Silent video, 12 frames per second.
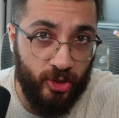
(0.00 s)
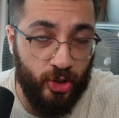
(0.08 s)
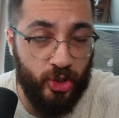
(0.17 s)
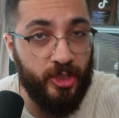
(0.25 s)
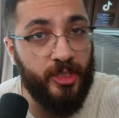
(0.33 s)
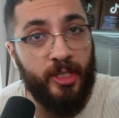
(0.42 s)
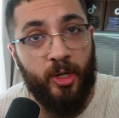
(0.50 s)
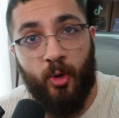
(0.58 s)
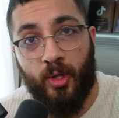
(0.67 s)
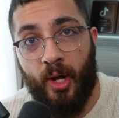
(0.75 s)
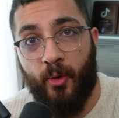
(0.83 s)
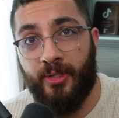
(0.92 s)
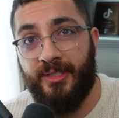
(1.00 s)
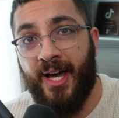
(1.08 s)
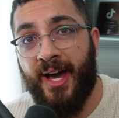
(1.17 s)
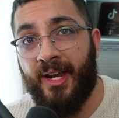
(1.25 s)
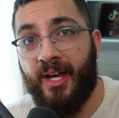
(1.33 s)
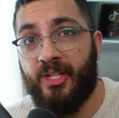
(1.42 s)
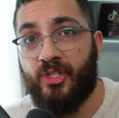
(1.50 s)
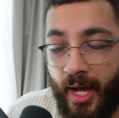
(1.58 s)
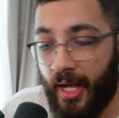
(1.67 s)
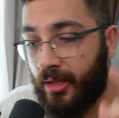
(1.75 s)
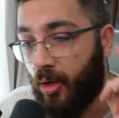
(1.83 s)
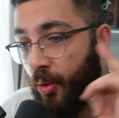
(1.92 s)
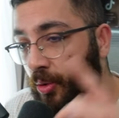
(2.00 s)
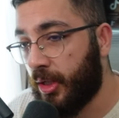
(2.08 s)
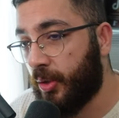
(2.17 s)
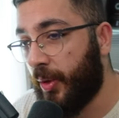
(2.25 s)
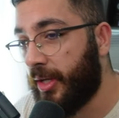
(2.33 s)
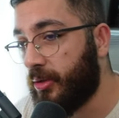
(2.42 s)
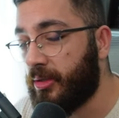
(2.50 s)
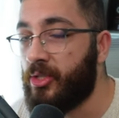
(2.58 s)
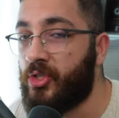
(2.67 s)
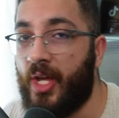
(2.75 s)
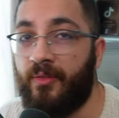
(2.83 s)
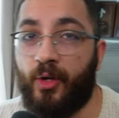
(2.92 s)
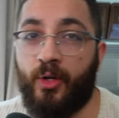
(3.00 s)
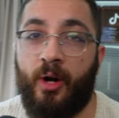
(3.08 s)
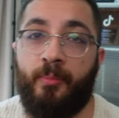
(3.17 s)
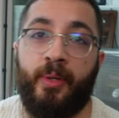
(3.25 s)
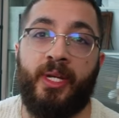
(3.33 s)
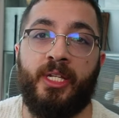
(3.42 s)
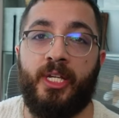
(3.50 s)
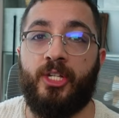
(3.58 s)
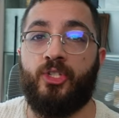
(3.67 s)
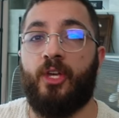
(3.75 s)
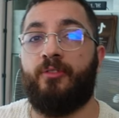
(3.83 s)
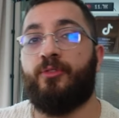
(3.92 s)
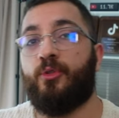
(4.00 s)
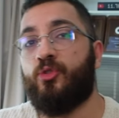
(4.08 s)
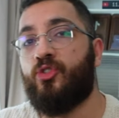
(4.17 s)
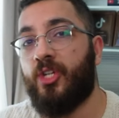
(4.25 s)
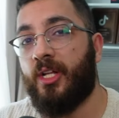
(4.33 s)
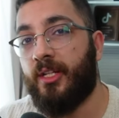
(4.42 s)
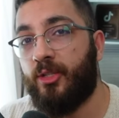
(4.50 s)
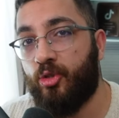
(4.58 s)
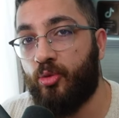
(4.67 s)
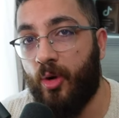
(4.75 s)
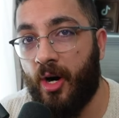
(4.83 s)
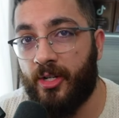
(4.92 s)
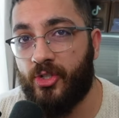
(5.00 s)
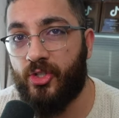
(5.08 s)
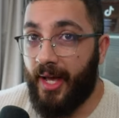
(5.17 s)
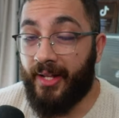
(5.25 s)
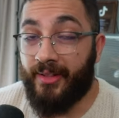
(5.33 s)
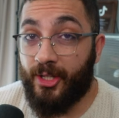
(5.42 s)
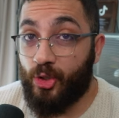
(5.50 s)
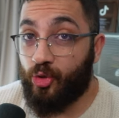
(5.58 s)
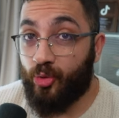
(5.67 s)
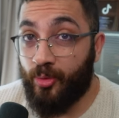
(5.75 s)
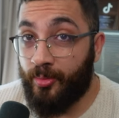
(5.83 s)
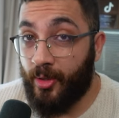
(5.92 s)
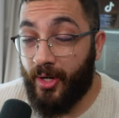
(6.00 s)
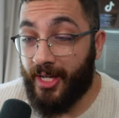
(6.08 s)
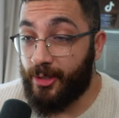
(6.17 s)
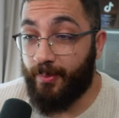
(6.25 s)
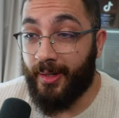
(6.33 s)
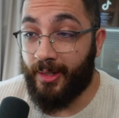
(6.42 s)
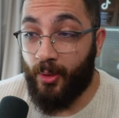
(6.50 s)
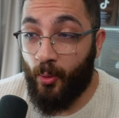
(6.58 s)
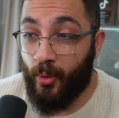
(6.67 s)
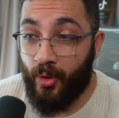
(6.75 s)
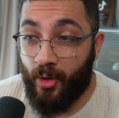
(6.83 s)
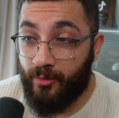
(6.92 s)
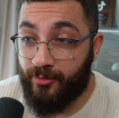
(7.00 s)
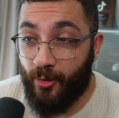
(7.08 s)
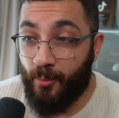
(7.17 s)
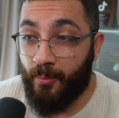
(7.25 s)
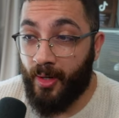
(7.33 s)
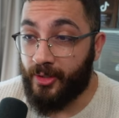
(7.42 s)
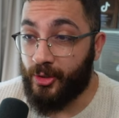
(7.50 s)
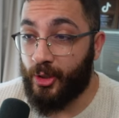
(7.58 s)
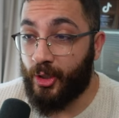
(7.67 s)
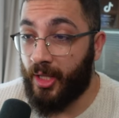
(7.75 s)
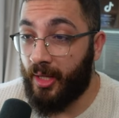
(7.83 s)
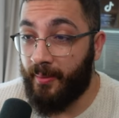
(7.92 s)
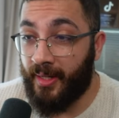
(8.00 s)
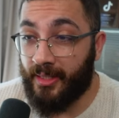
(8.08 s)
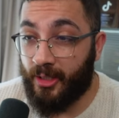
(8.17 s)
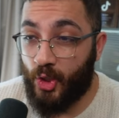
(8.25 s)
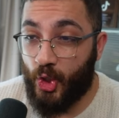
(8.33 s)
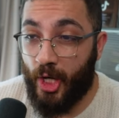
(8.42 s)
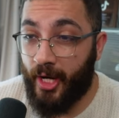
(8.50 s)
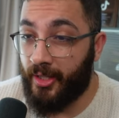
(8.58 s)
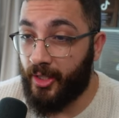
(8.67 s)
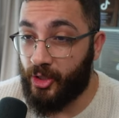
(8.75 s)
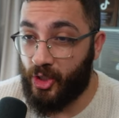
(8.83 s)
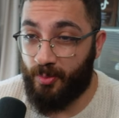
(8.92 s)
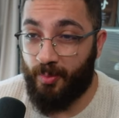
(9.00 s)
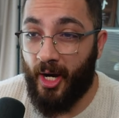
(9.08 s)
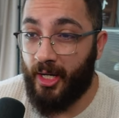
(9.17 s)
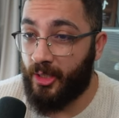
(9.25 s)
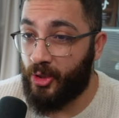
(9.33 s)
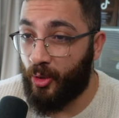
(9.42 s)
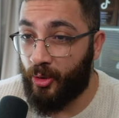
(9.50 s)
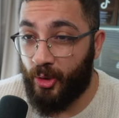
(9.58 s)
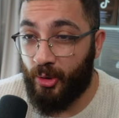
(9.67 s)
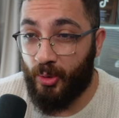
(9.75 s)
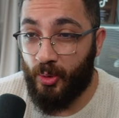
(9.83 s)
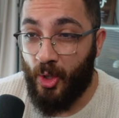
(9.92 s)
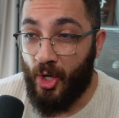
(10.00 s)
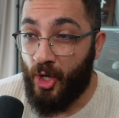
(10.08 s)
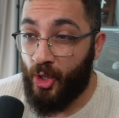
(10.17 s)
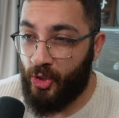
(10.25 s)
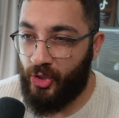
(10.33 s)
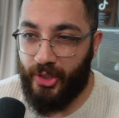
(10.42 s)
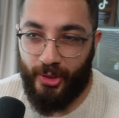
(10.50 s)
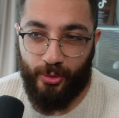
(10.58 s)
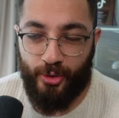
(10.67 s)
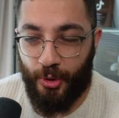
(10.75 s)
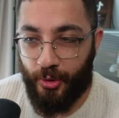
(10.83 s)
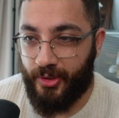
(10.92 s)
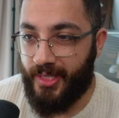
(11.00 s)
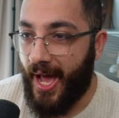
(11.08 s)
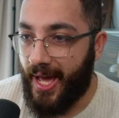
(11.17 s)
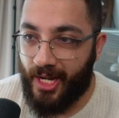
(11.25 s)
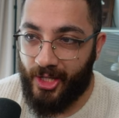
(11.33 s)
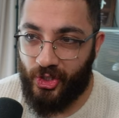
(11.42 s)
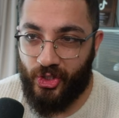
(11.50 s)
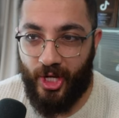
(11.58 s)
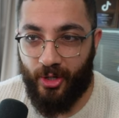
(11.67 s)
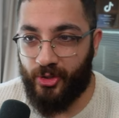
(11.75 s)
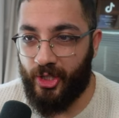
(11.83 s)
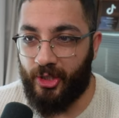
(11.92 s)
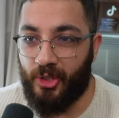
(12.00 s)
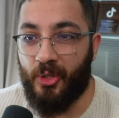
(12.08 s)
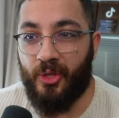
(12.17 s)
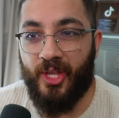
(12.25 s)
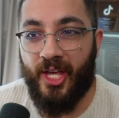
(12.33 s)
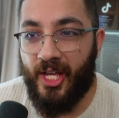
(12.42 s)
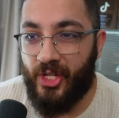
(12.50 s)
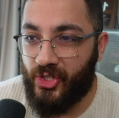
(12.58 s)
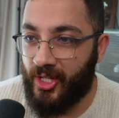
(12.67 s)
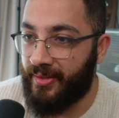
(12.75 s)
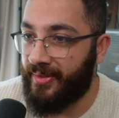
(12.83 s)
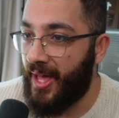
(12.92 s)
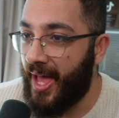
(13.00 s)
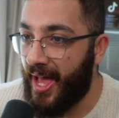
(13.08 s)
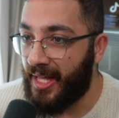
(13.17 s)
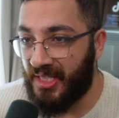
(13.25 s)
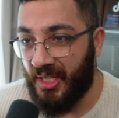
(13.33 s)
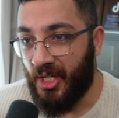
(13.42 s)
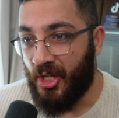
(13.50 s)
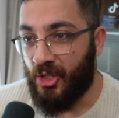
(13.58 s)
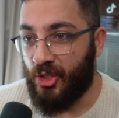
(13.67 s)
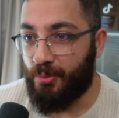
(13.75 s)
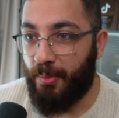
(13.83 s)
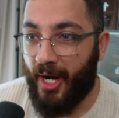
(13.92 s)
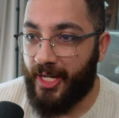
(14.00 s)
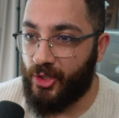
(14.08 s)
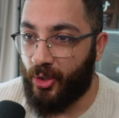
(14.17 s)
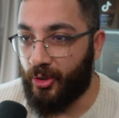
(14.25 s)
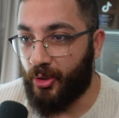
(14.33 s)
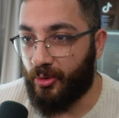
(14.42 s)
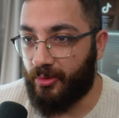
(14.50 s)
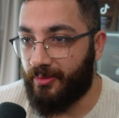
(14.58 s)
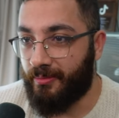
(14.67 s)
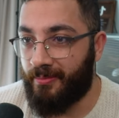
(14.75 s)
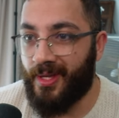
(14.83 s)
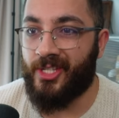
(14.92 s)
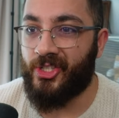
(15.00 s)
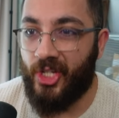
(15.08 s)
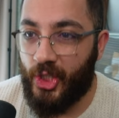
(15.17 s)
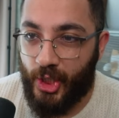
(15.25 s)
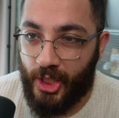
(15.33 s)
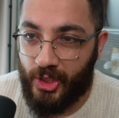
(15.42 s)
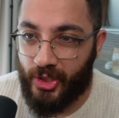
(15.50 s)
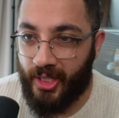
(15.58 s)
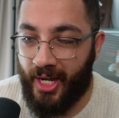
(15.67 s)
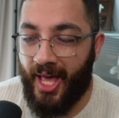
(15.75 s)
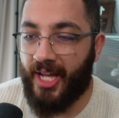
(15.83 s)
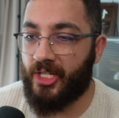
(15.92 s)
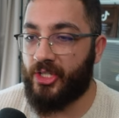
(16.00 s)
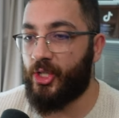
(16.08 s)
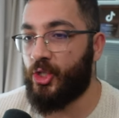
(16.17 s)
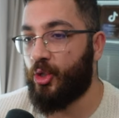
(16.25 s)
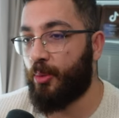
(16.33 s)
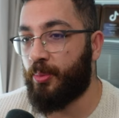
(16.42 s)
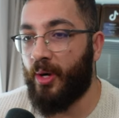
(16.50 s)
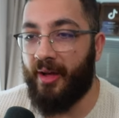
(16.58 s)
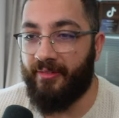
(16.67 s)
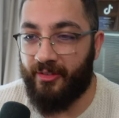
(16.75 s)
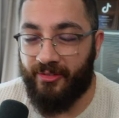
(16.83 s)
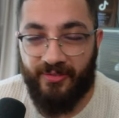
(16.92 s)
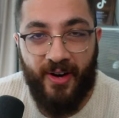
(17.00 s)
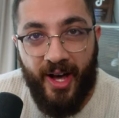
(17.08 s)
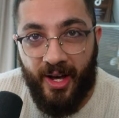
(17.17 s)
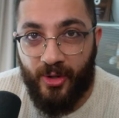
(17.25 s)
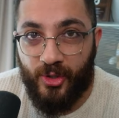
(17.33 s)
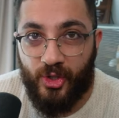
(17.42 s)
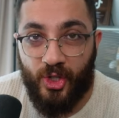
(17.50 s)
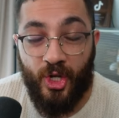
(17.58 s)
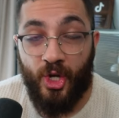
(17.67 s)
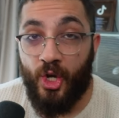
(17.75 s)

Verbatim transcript: are stealing all our data. And the only way you can save your company is if you sell it to us. And this rumor has been going on for months, claiming that China spies on you, steals your data, sells it to this and that, spies on your messages, can access your private files.